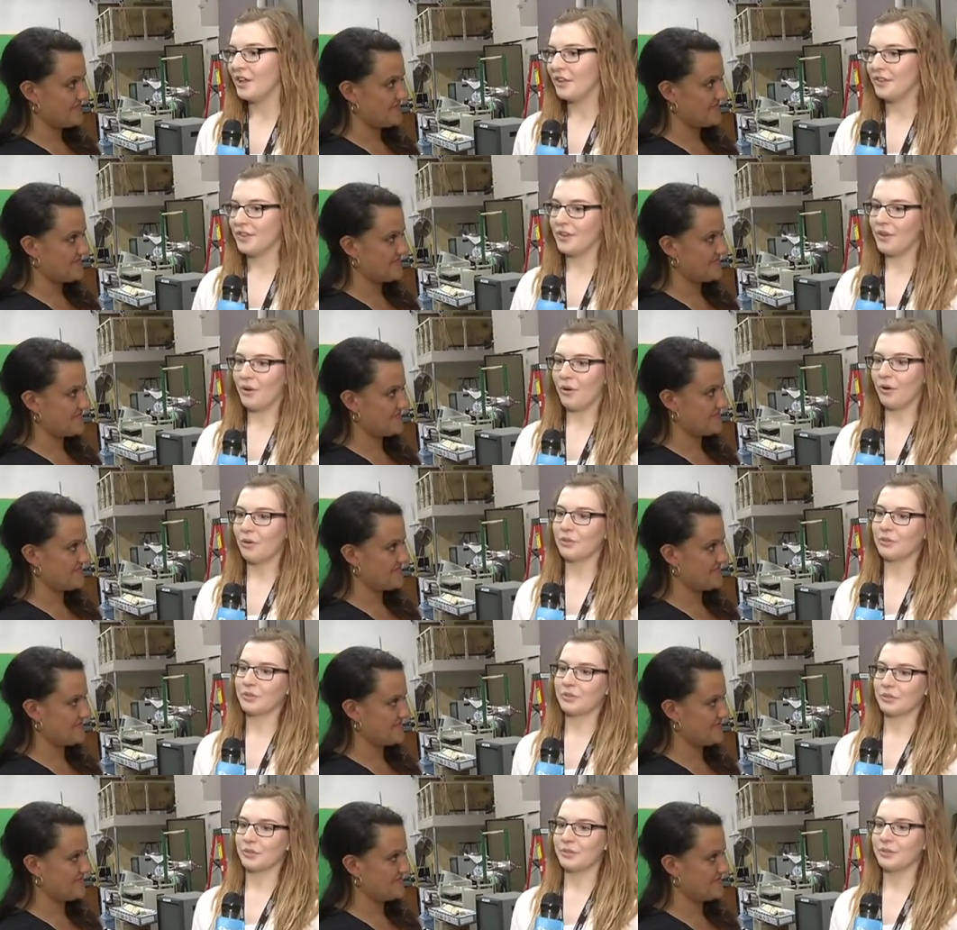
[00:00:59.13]
Speaker 1: the whole
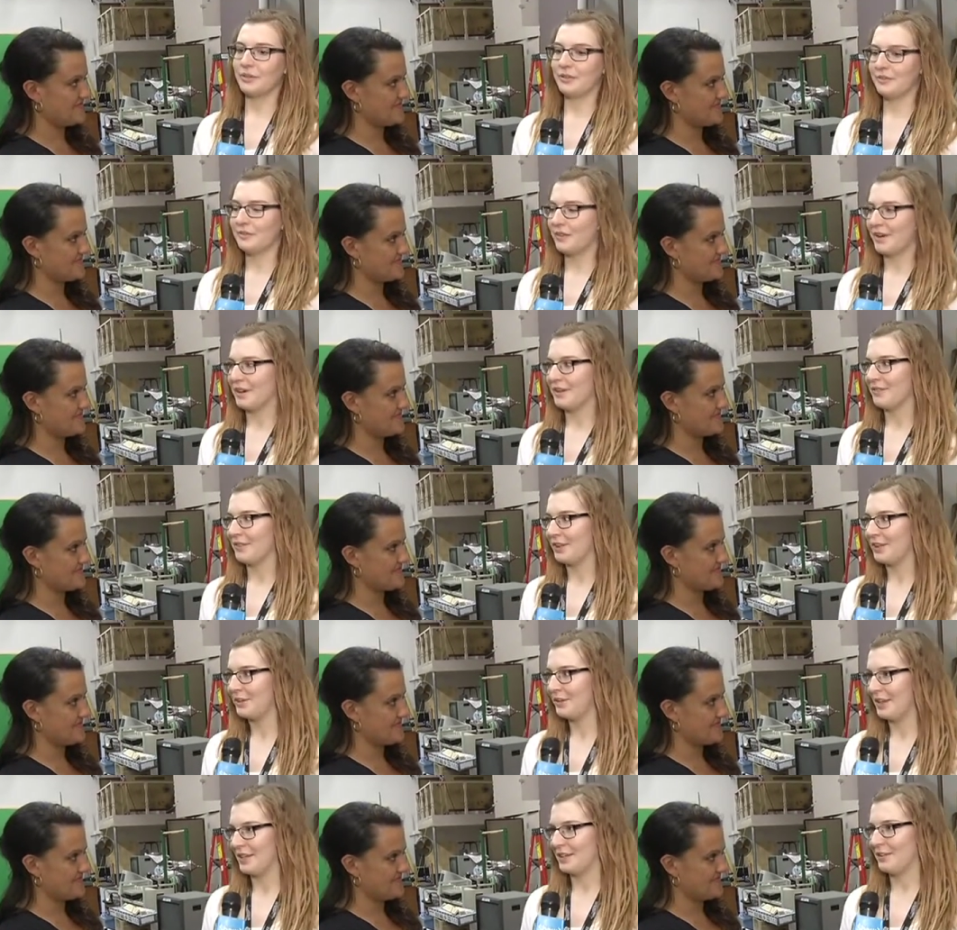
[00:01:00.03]
crew in front of
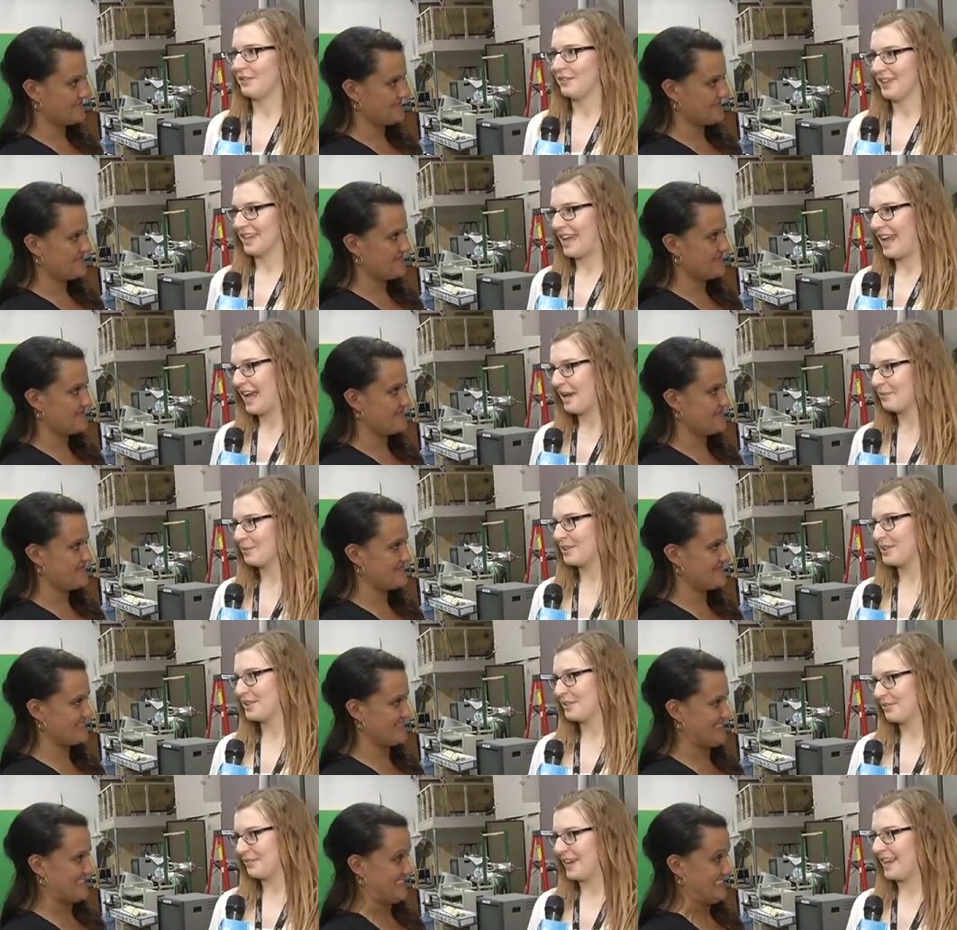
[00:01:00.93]
you, and you have a camera in
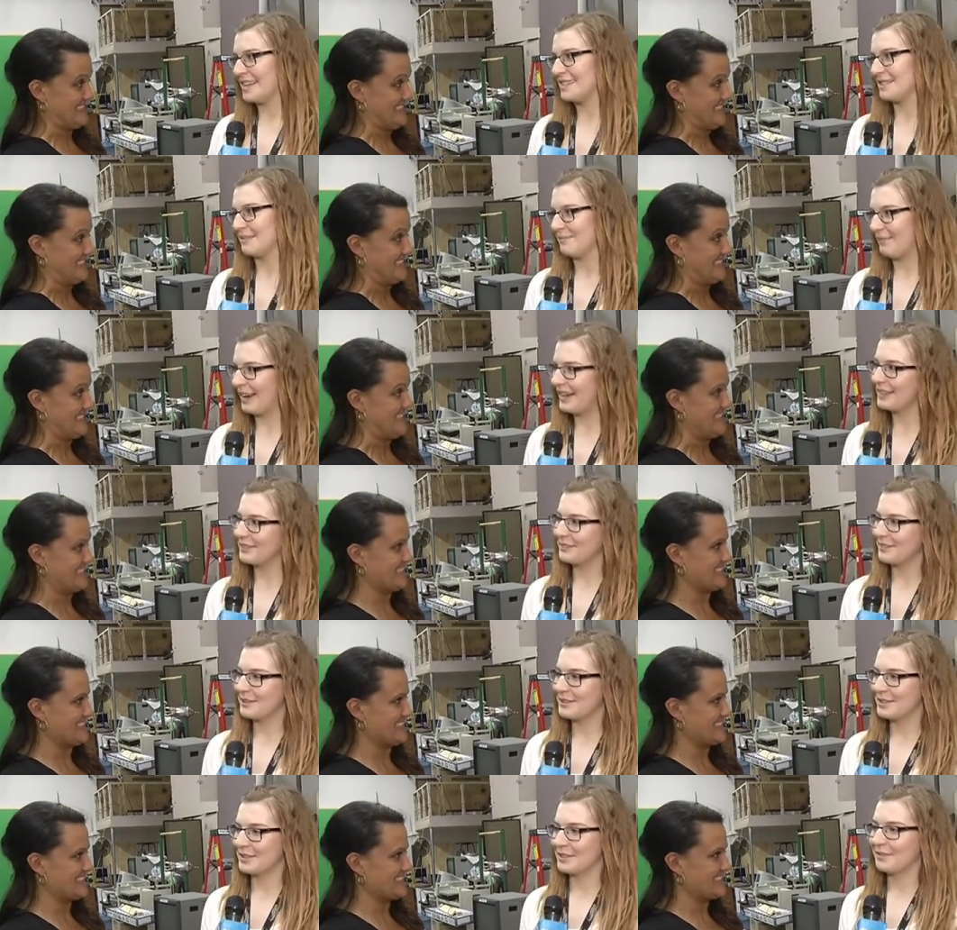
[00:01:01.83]
your face and
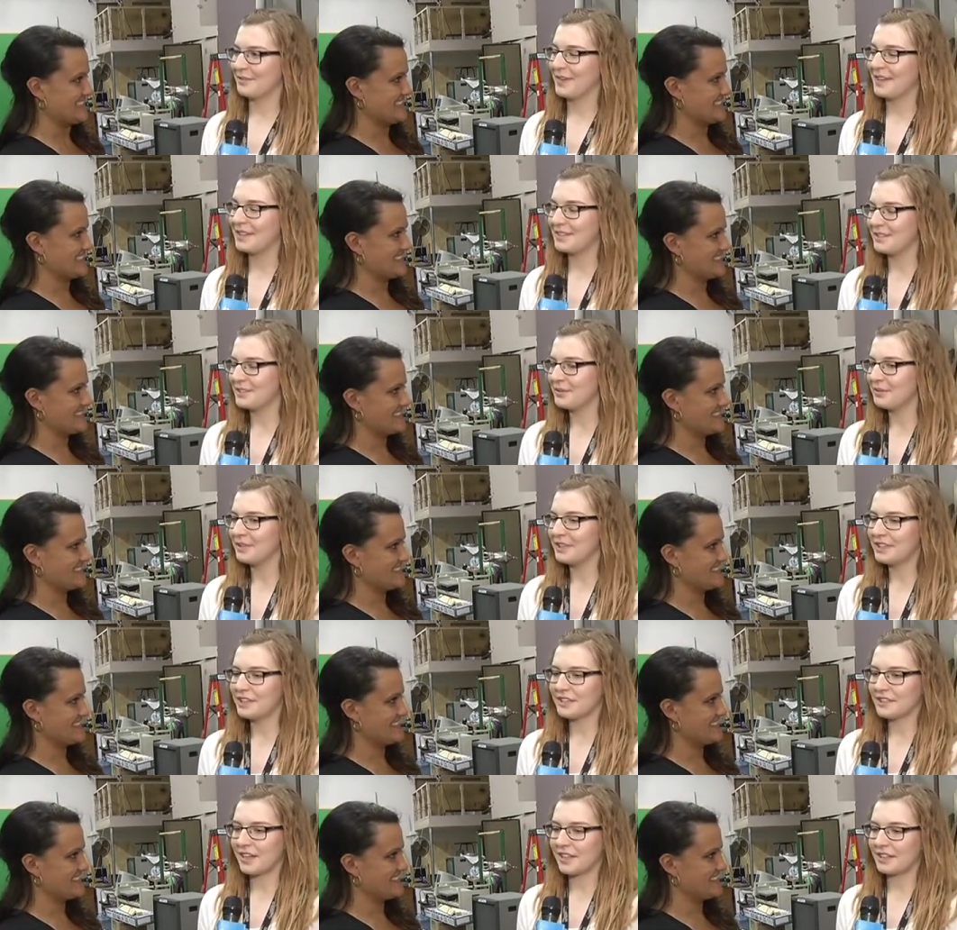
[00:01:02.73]
microphones in your face, and you really
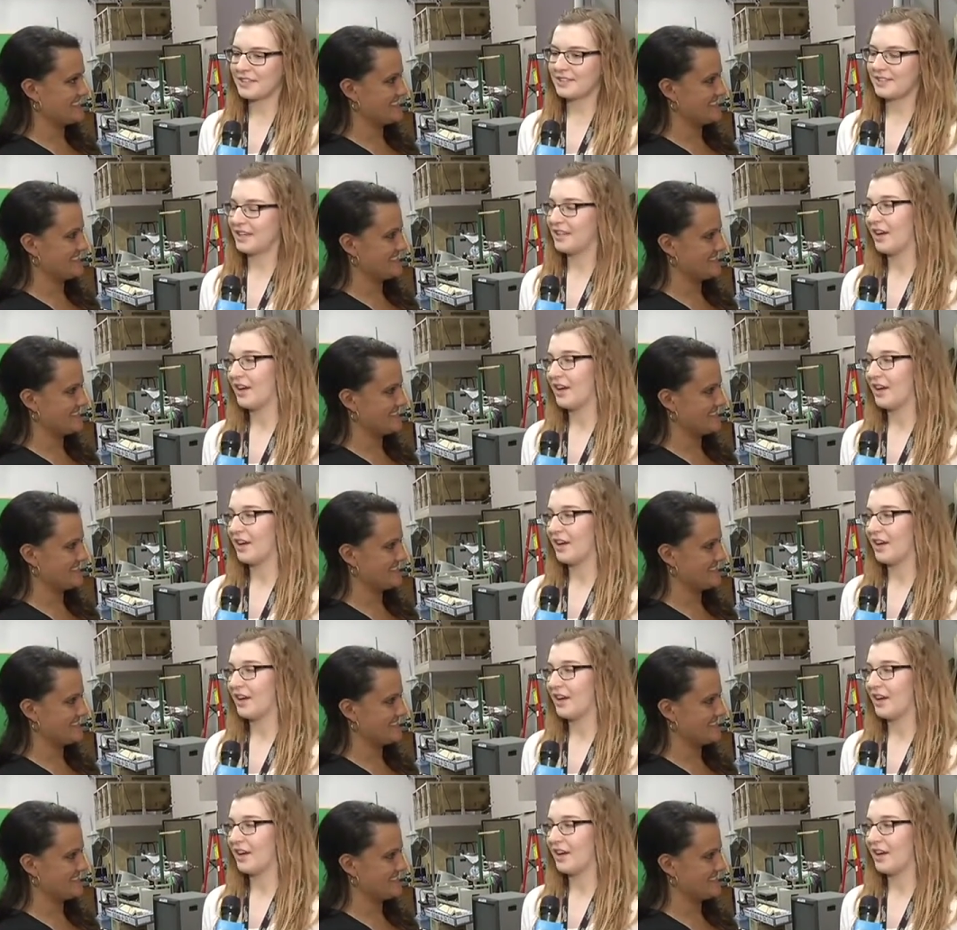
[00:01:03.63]
just got to stay